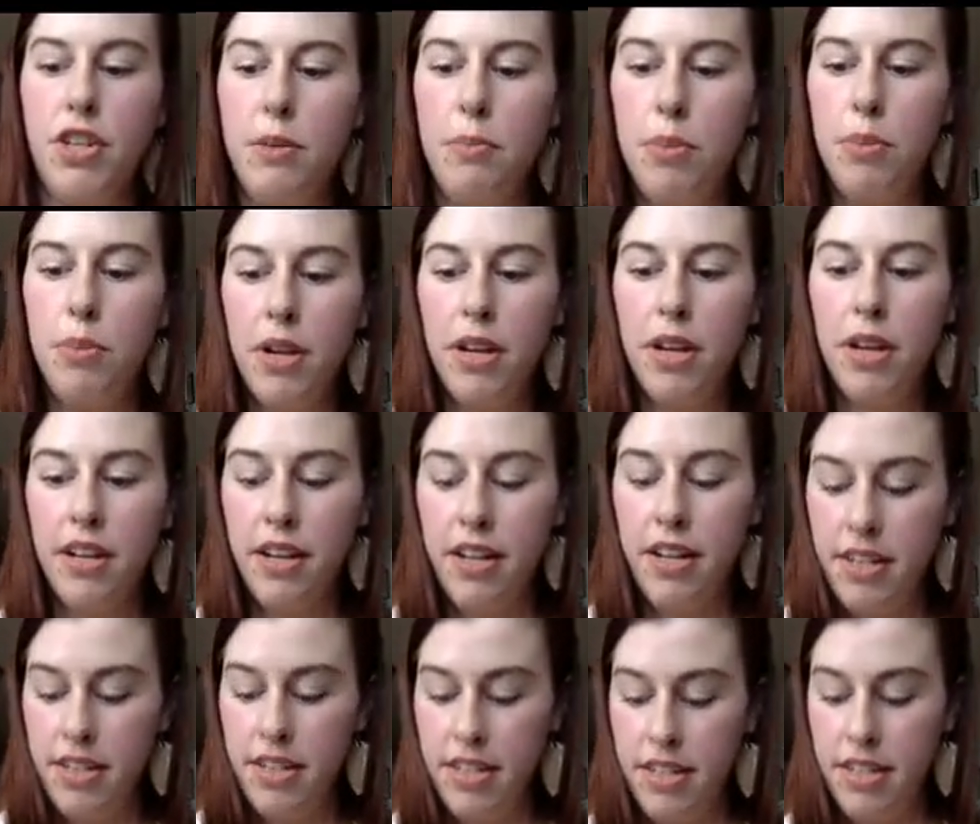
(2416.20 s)
put
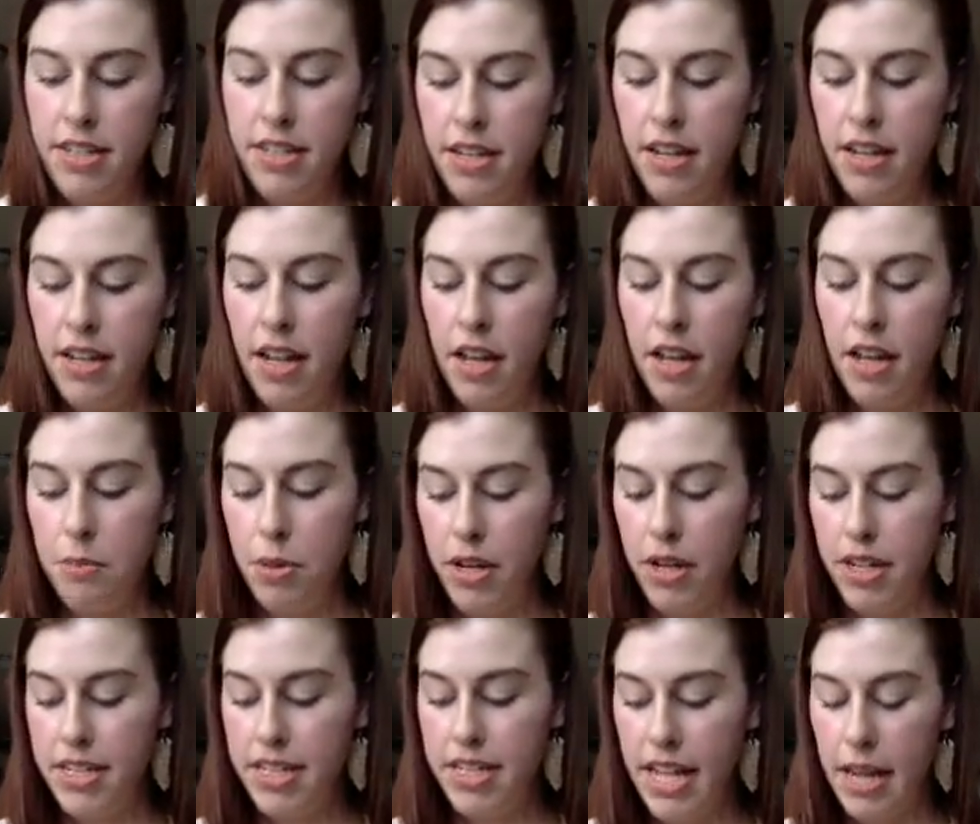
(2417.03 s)
a
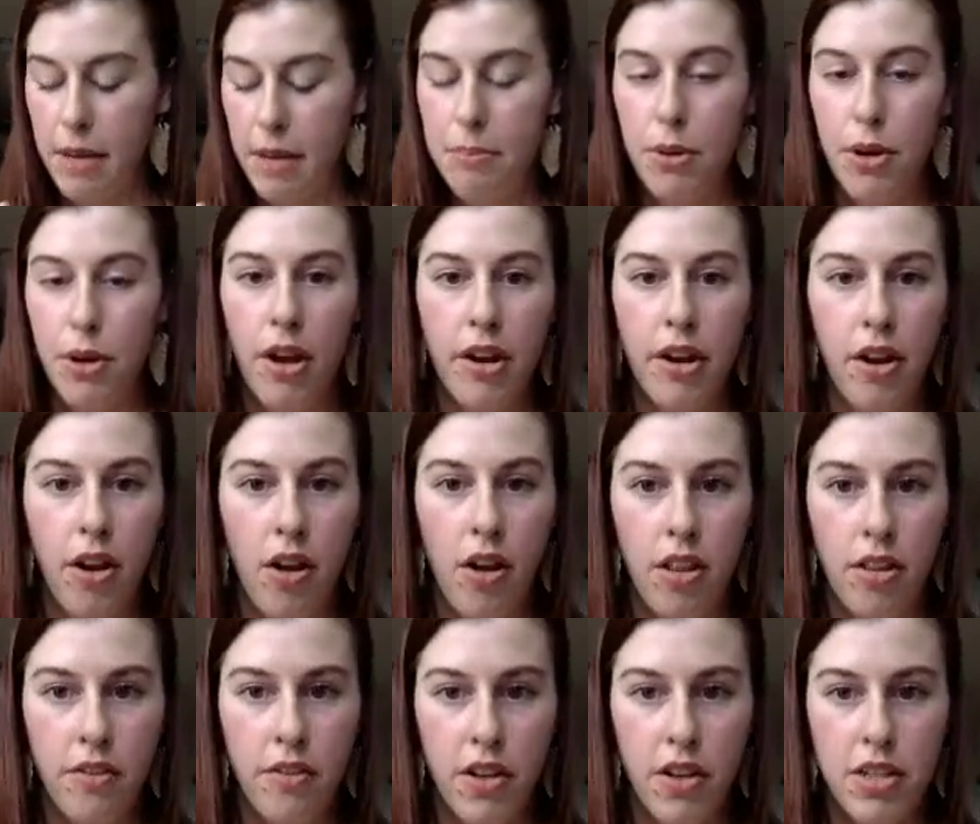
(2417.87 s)
damper on all of
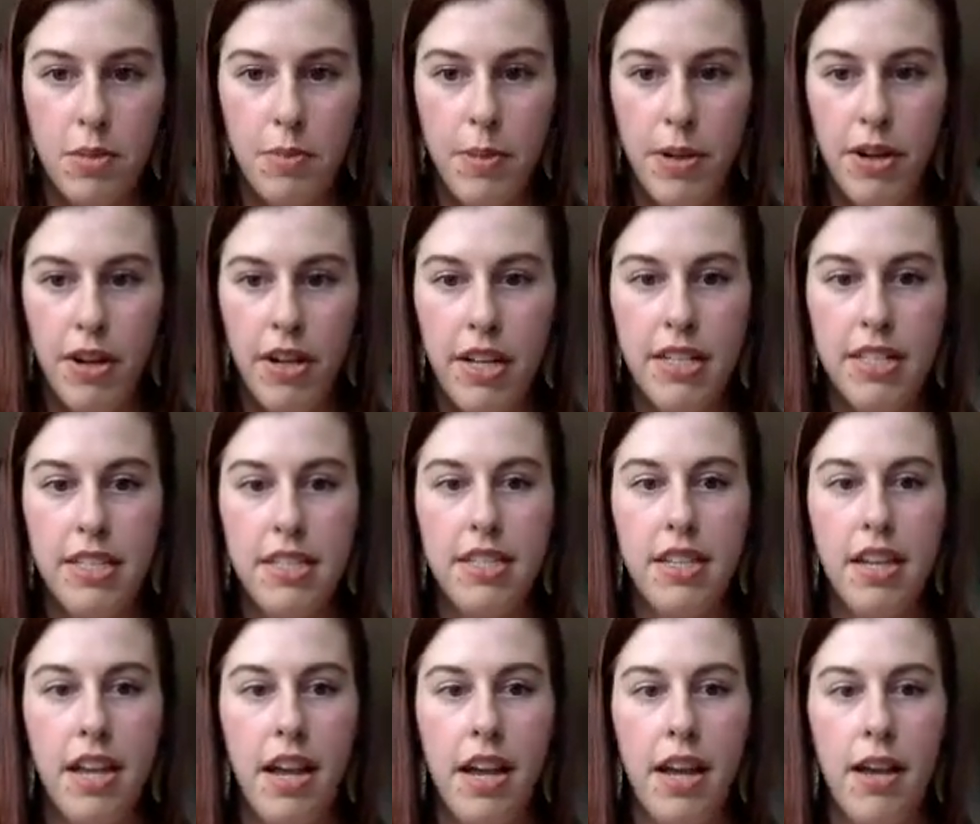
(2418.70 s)
our spirits,
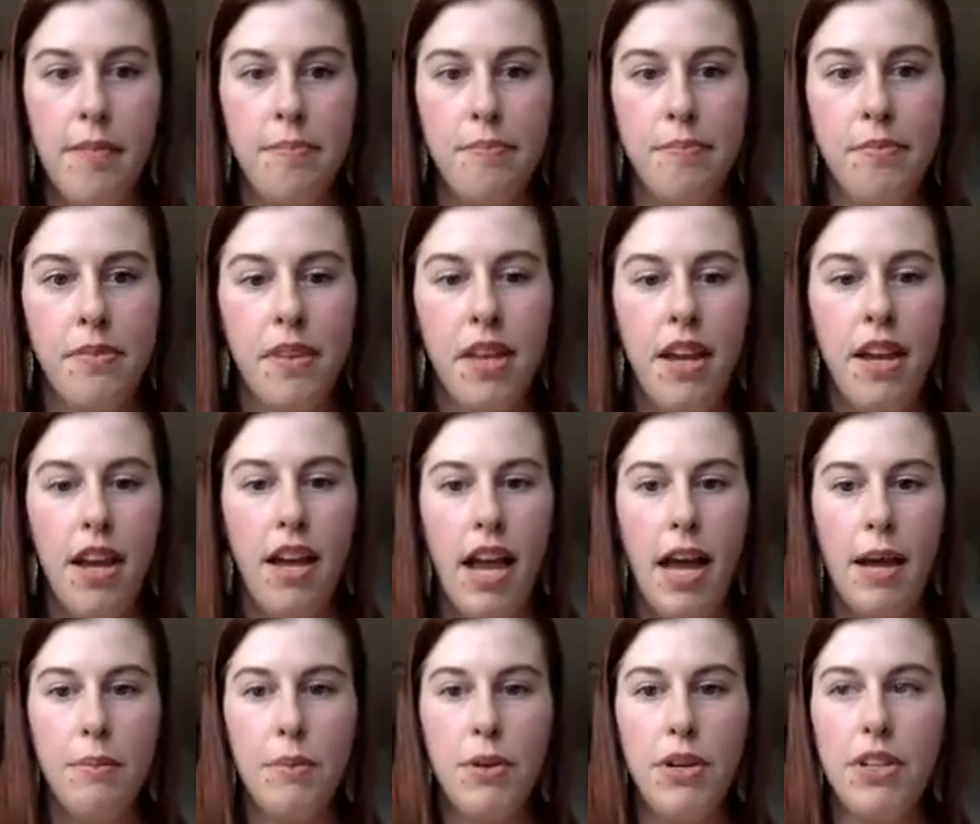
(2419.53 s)
I'm
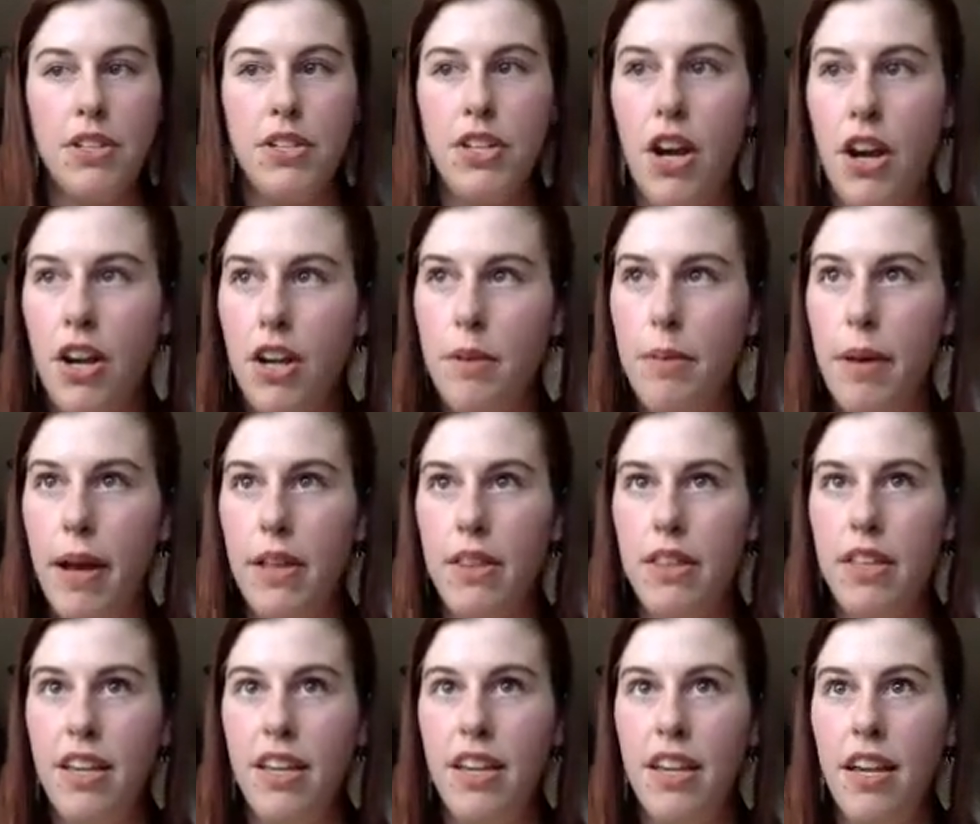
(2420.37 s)
going to talk about
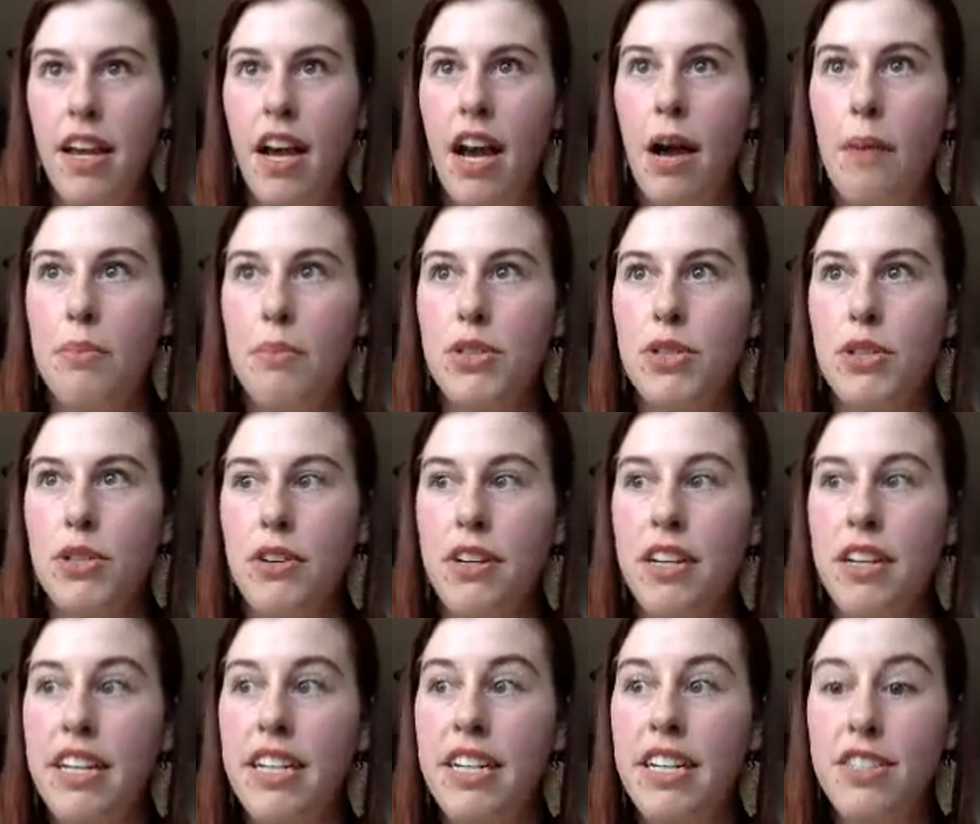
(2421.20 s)
the
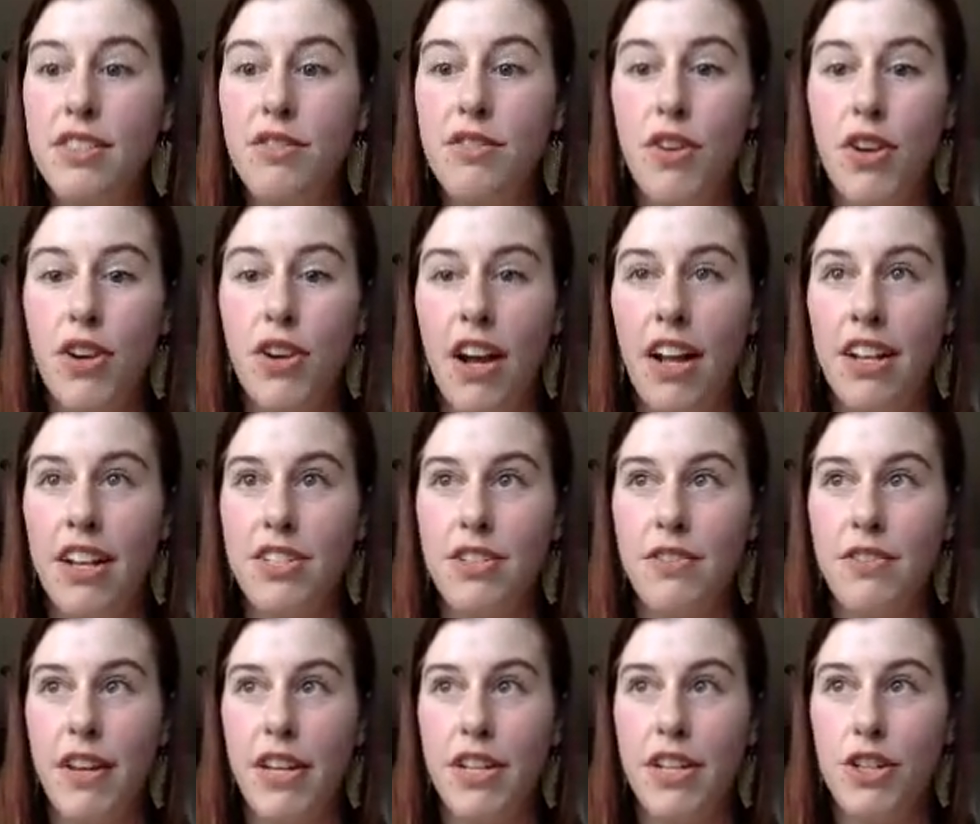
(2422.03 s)
opportunities for
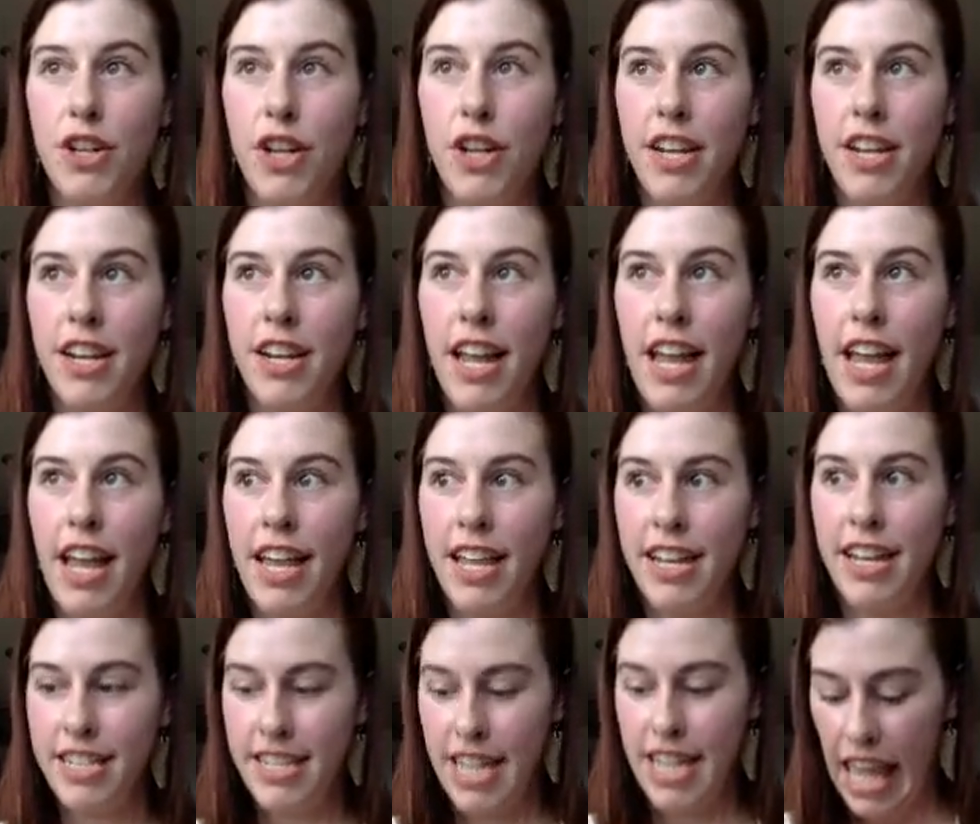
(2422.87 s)
conservation
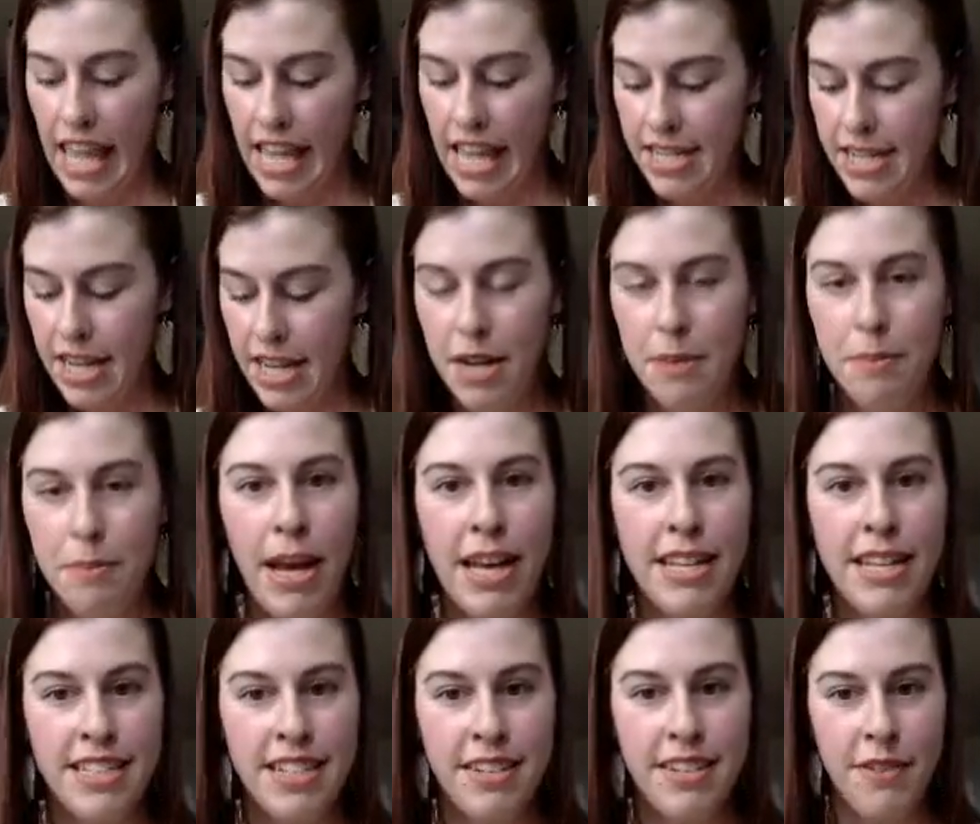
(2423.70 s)
and end on a
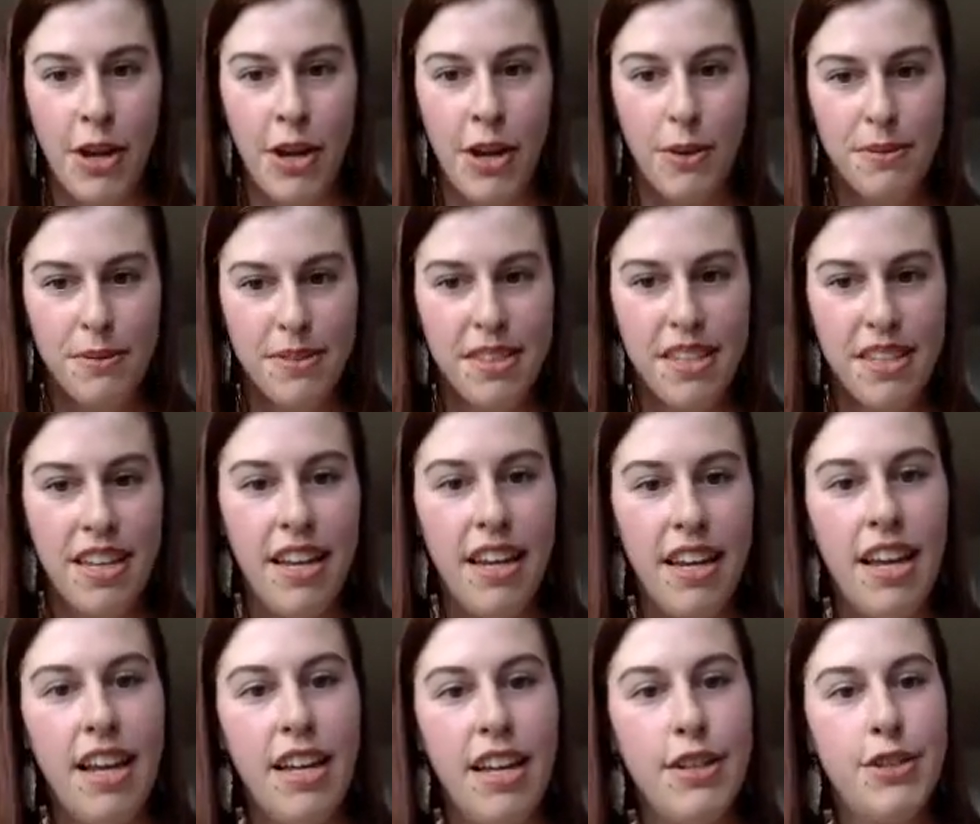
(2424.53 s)
positive note.
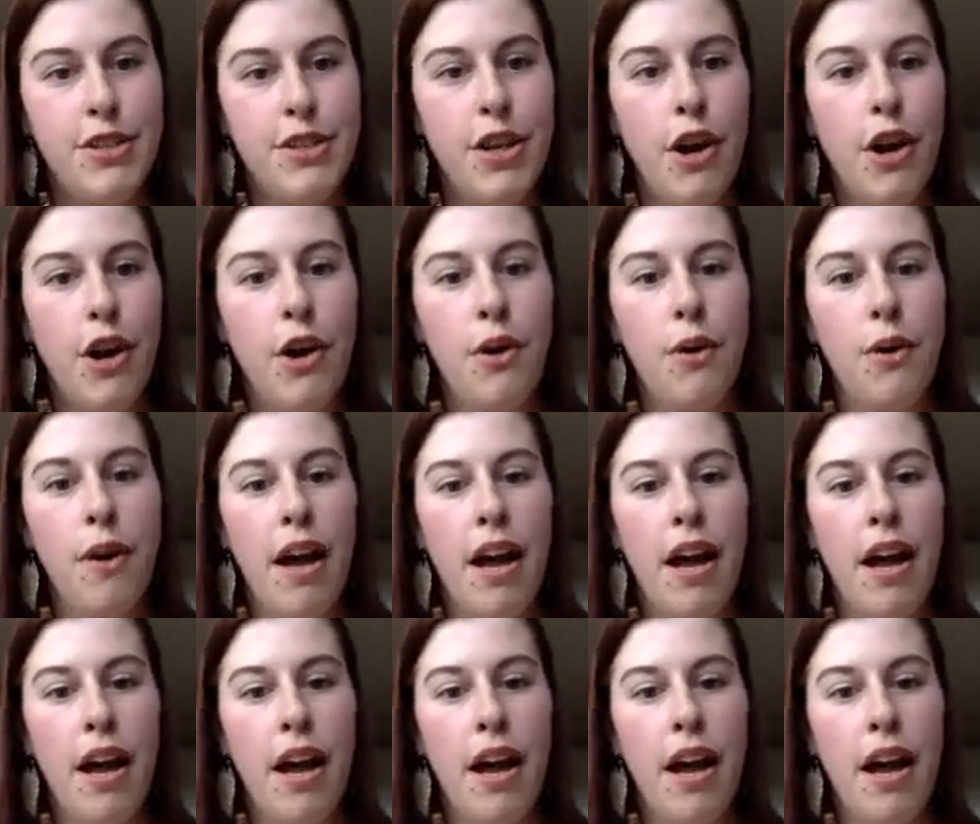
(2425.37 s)
So